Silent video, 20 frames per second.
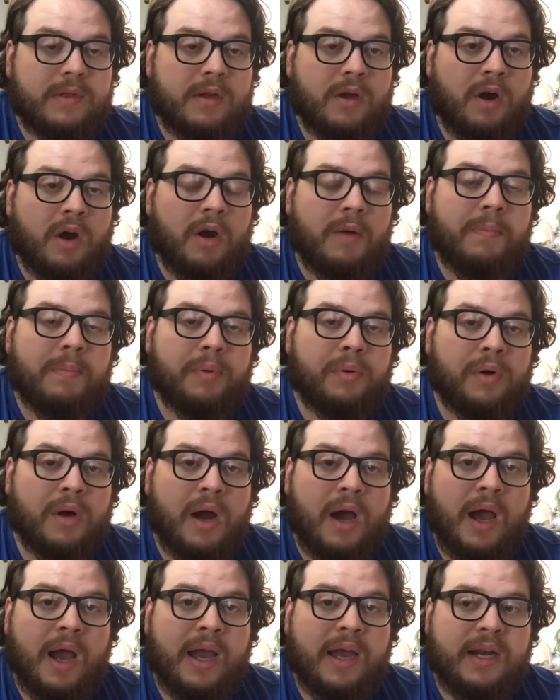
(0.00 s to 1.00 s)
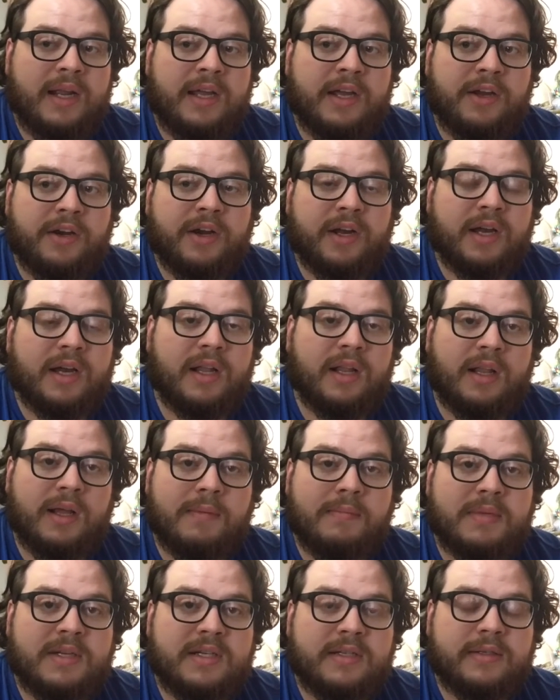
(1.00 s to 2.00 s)
Our Pride here in
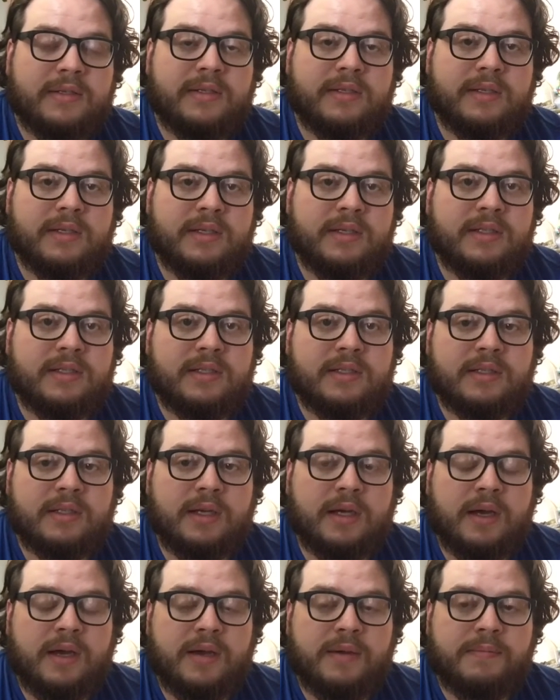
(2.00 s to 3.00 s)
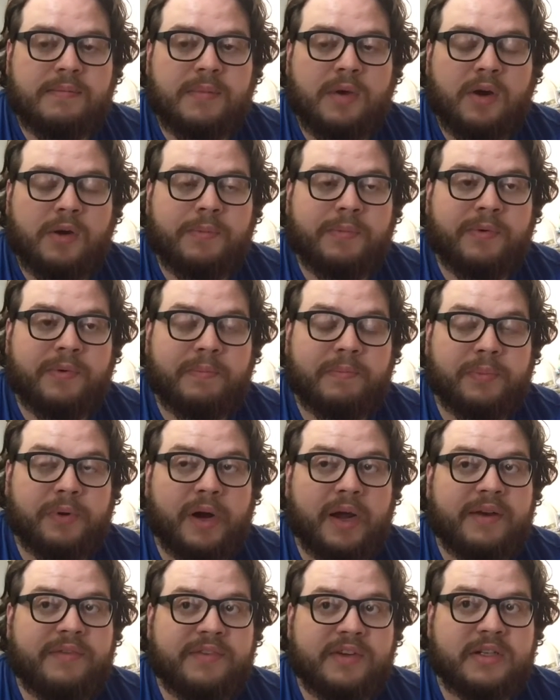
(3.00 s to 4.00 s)
Columbus is our
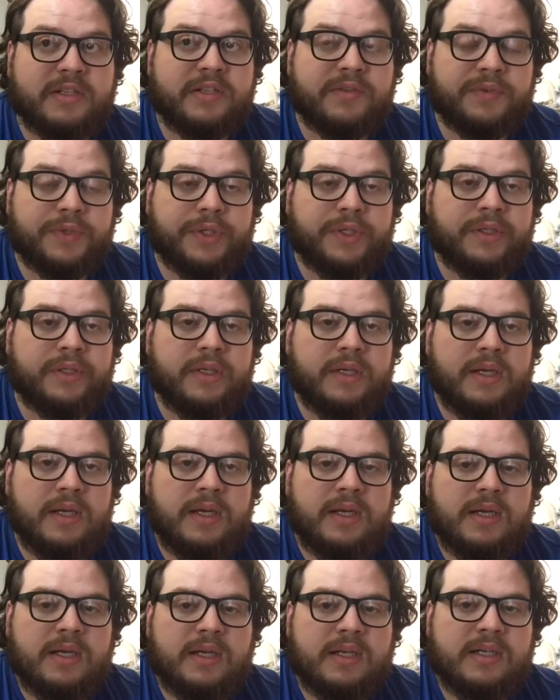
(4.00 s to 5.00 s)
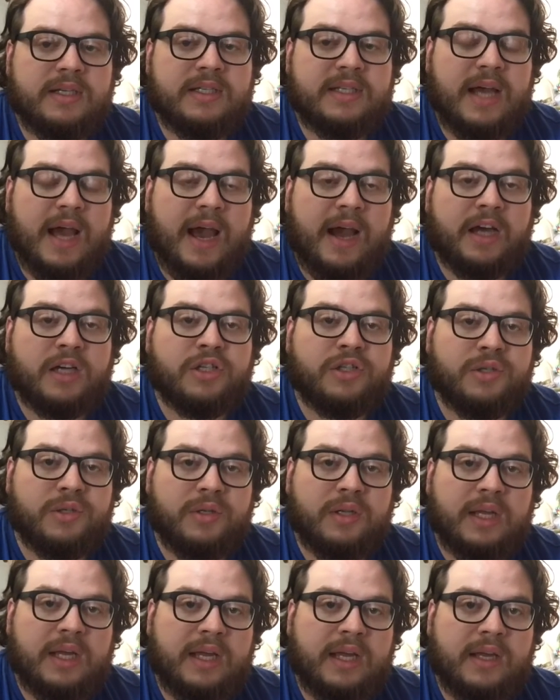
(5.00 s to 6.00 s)
Pride Festival is
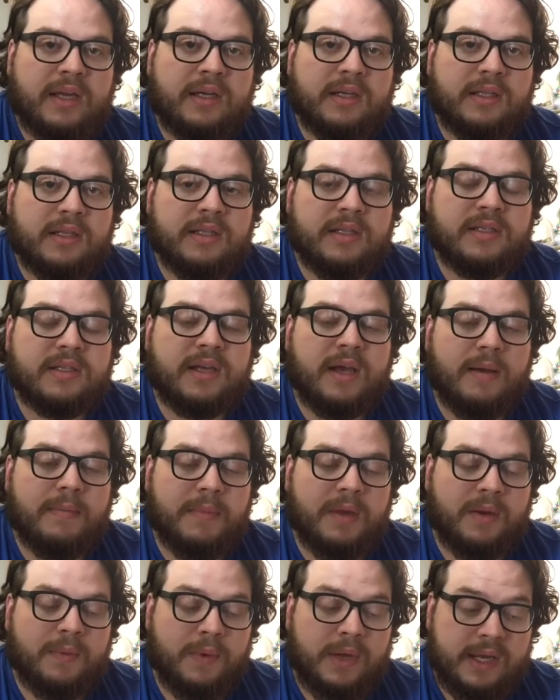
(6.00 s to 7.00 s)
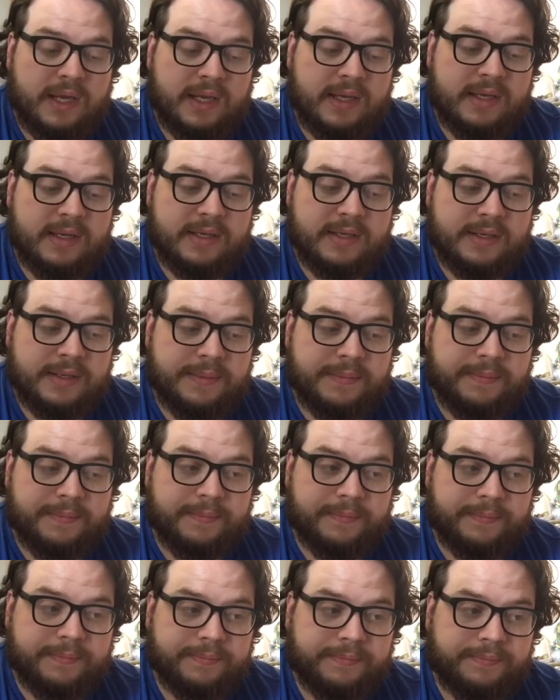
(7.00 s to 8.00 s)
actually this coming weekend.
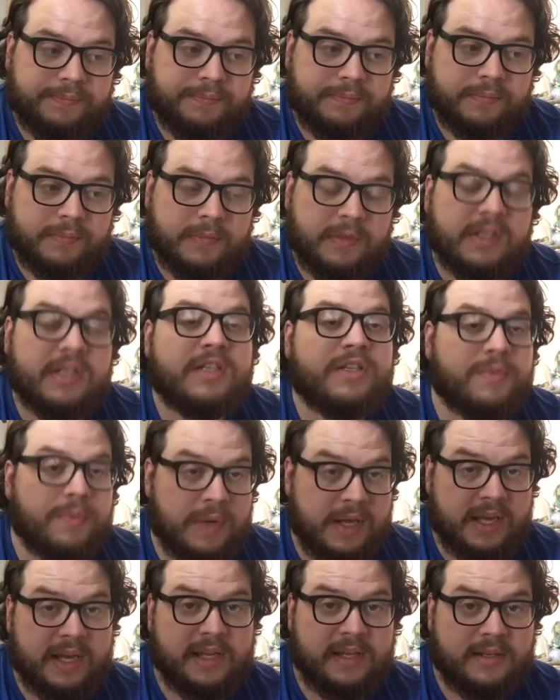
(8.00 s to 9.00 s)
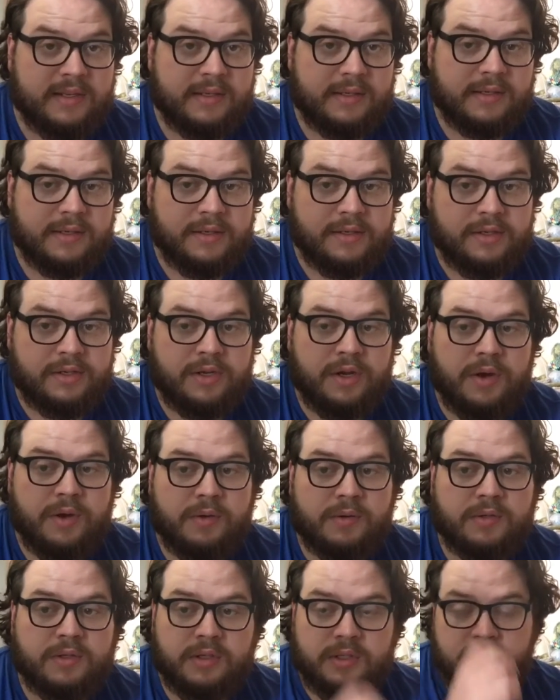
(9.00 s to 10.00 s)
This weekend.
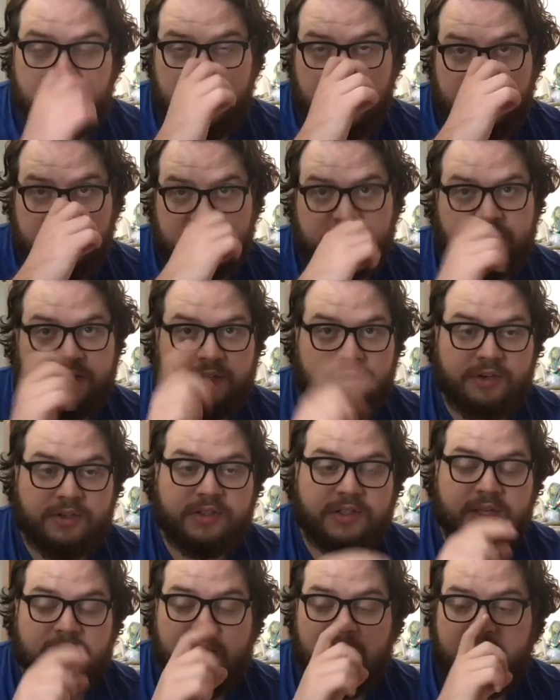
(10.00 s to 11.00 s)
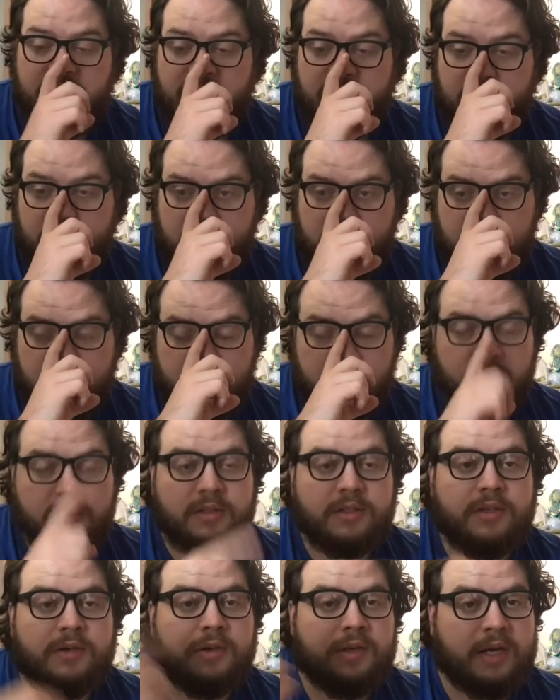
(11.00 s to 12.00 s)
So today's Thursday.
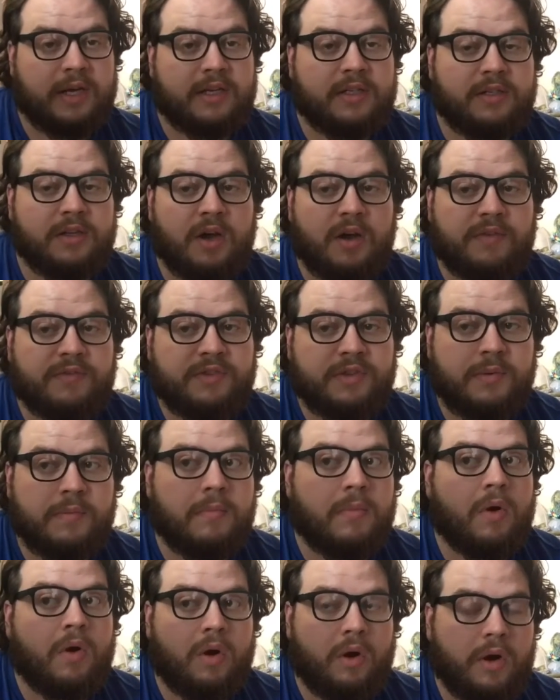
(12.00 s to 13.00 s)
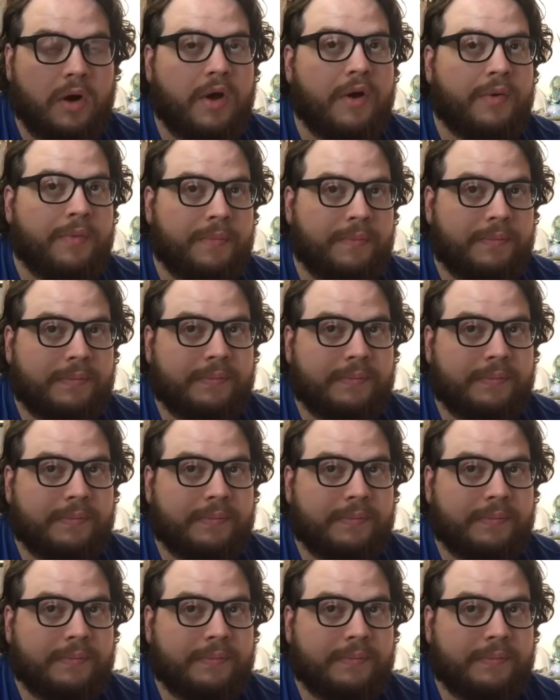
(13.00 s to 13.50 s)
So it kicks off tomorrow.